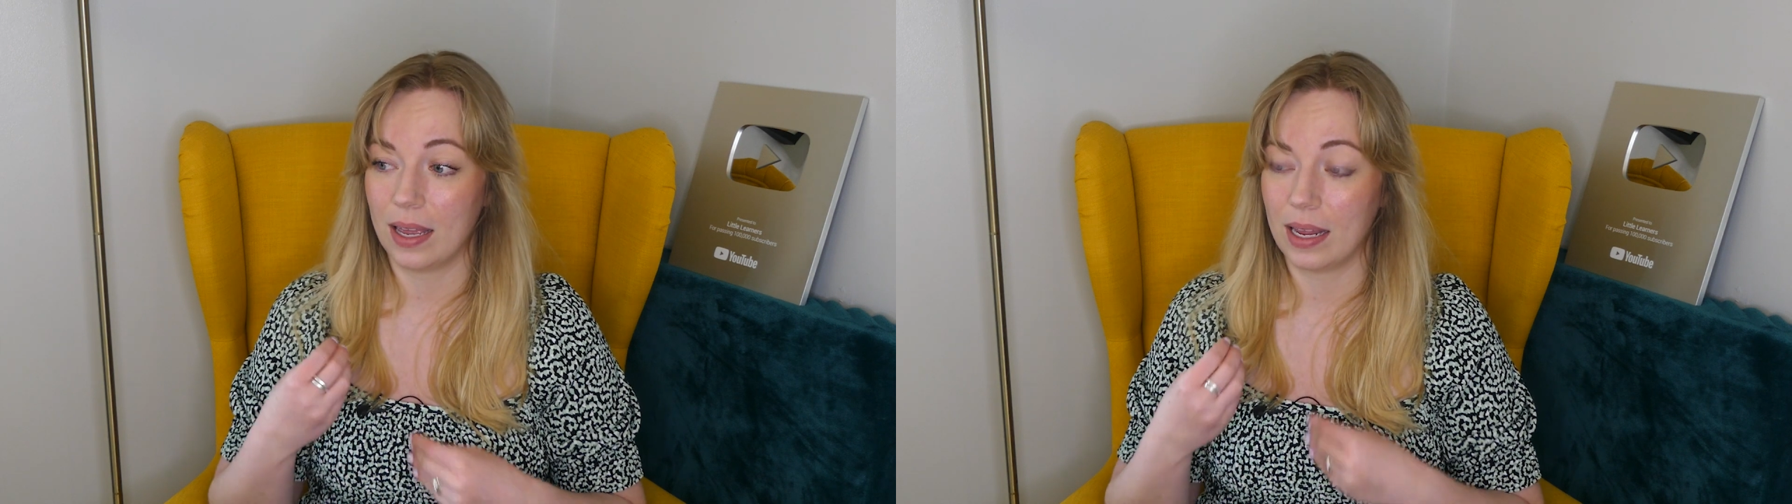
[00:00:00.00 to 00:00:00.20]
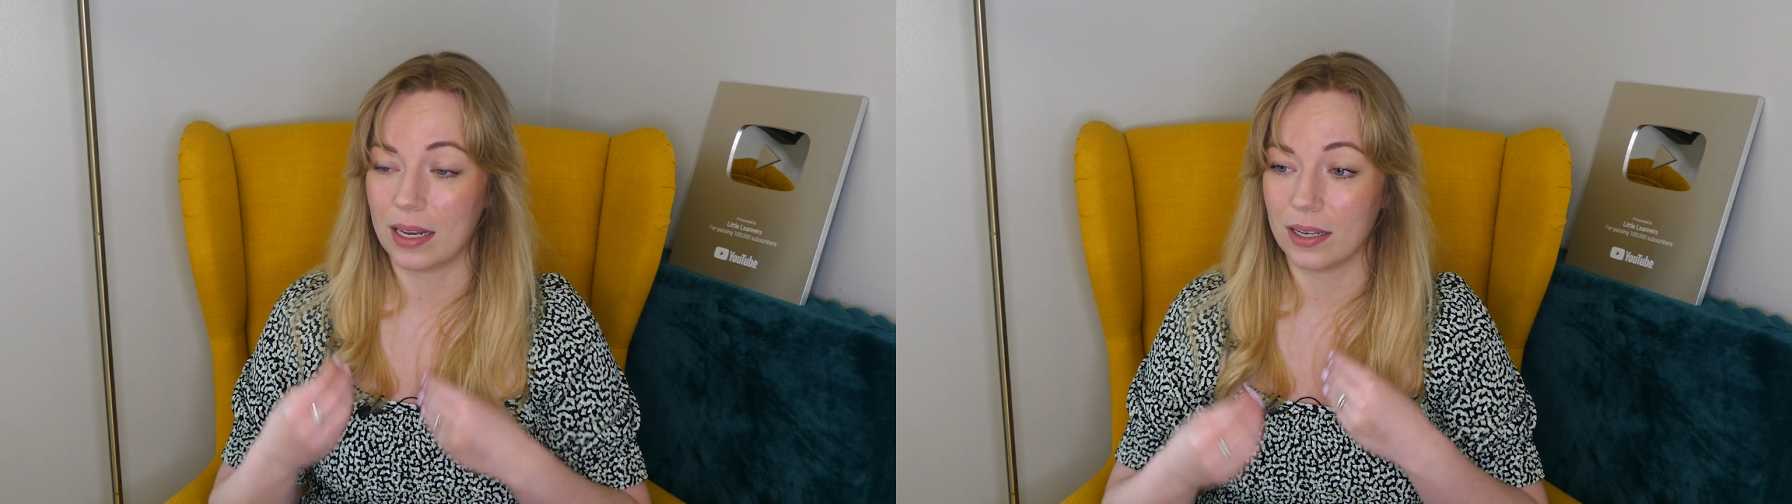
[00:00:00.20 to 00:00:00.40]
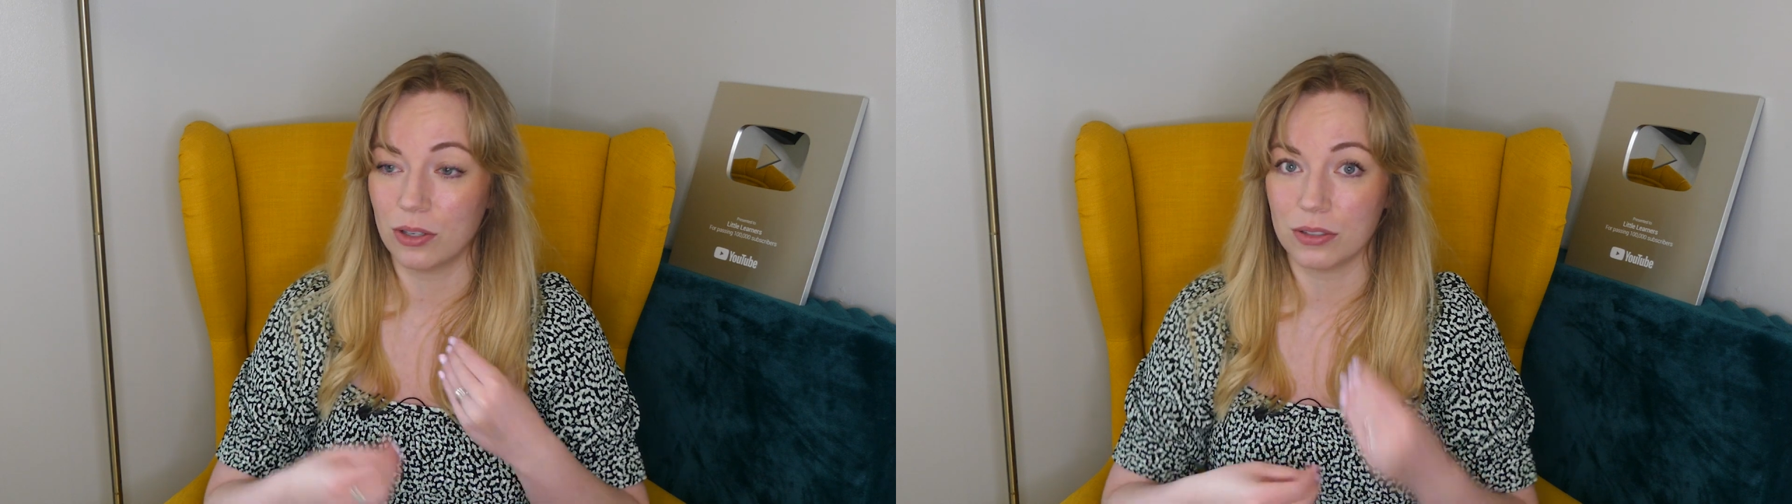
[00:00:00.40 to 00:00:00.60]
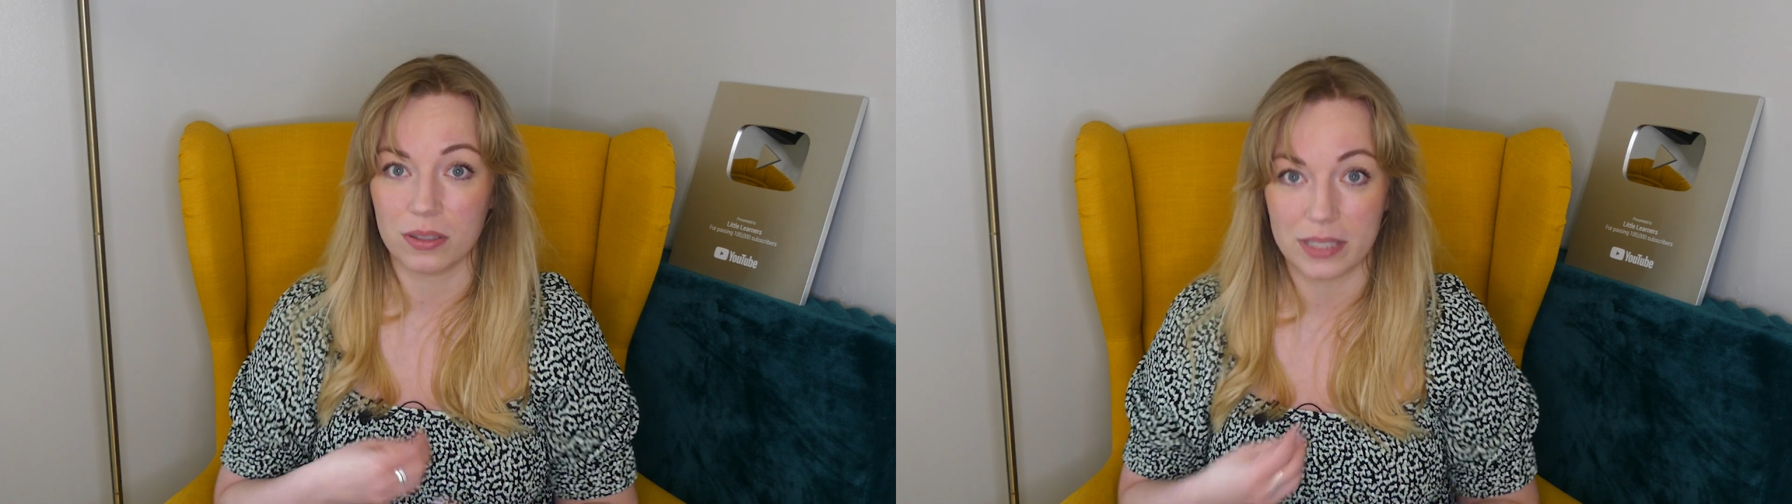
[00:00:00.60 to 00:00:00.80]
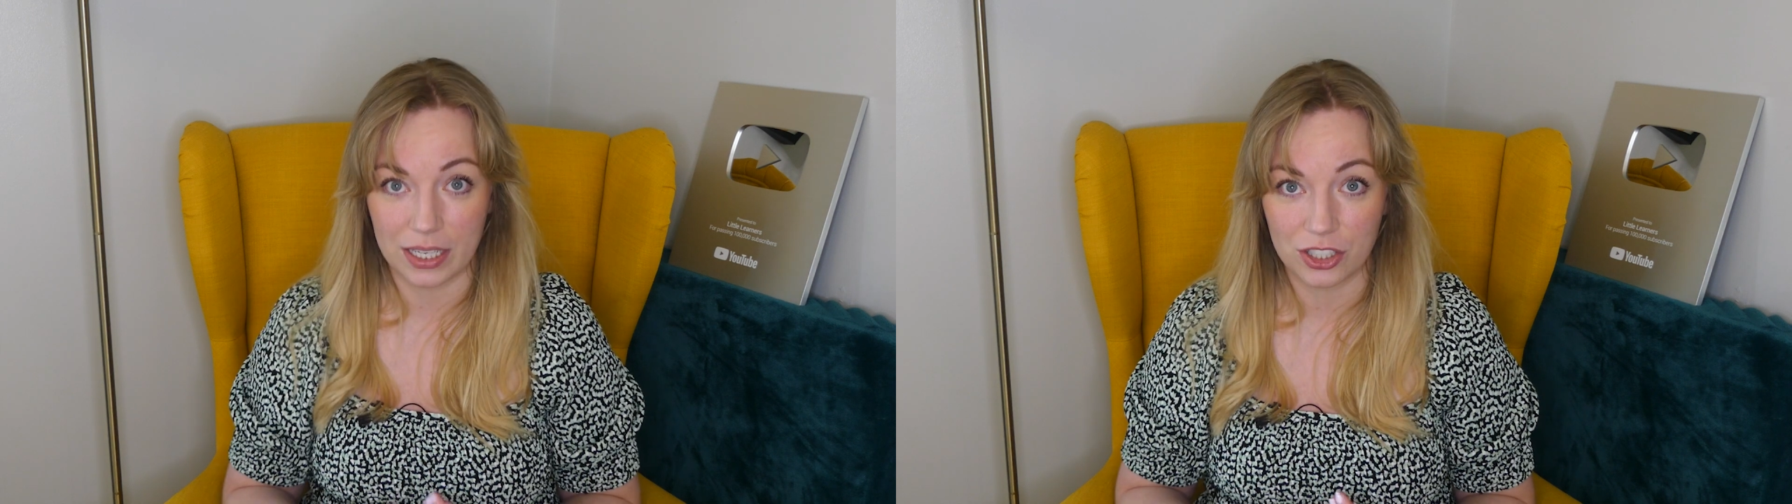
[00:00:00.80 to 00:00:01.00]
in
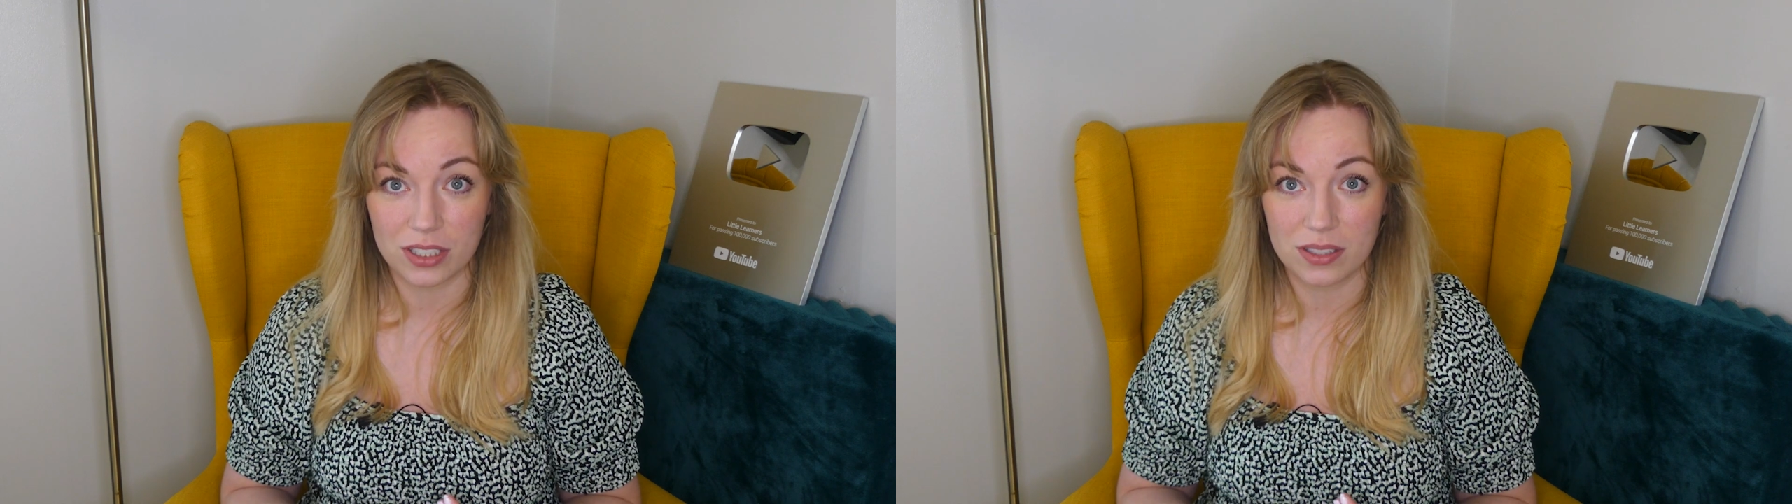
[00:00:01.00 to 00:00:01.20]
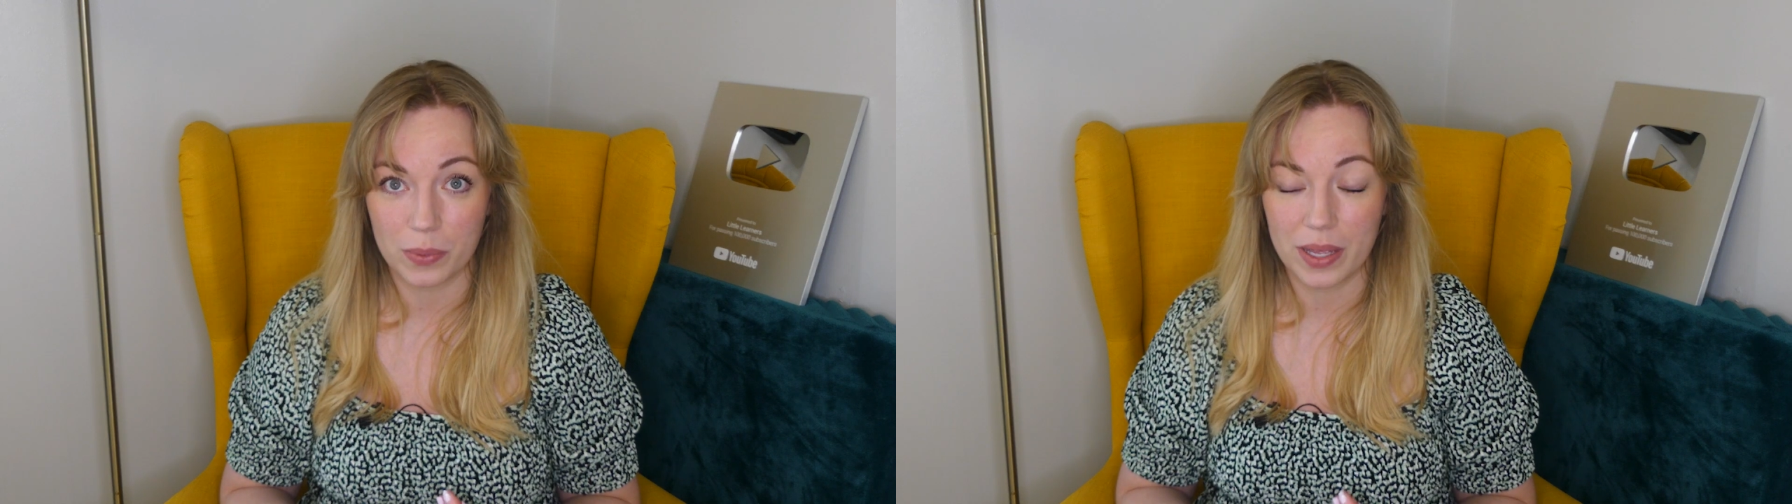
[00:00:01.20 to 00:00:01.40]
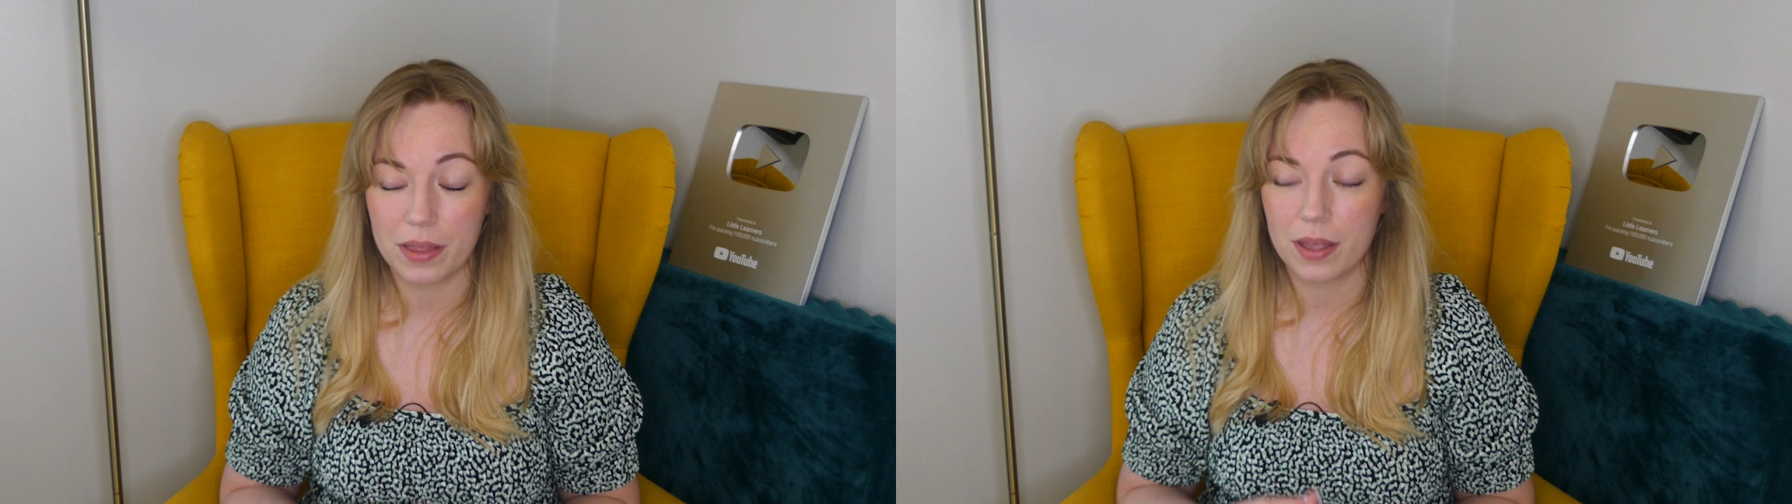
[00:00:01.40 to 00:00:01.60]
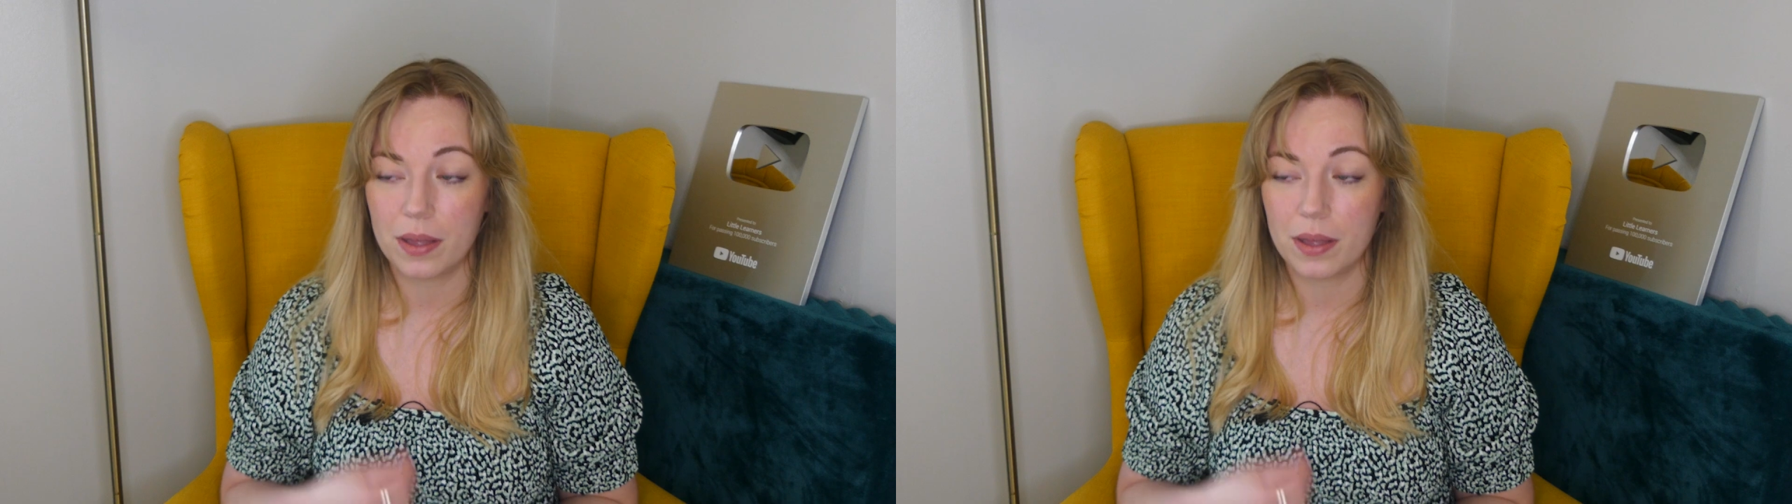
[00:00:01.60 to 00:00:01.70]
consultations with.